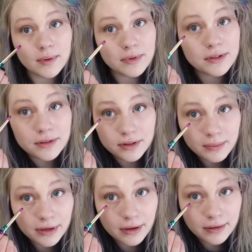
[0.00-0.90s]
gonna do a
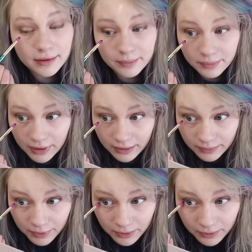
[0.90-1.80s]
little bit on the
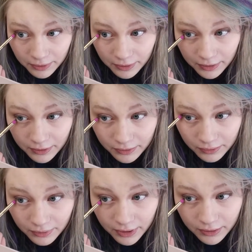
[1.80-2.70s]
bottom corner as
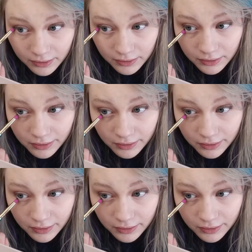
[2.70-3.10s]
well.